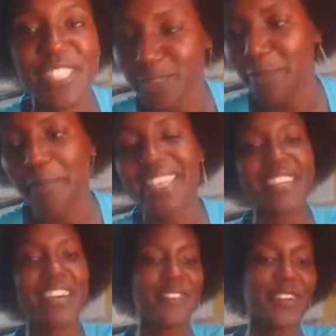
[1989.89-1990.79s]
just
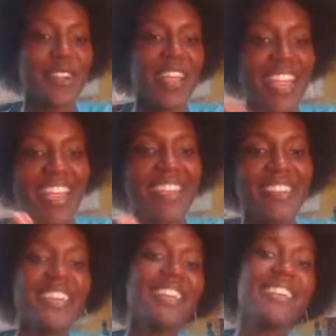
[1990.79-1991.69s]
based off of her hair.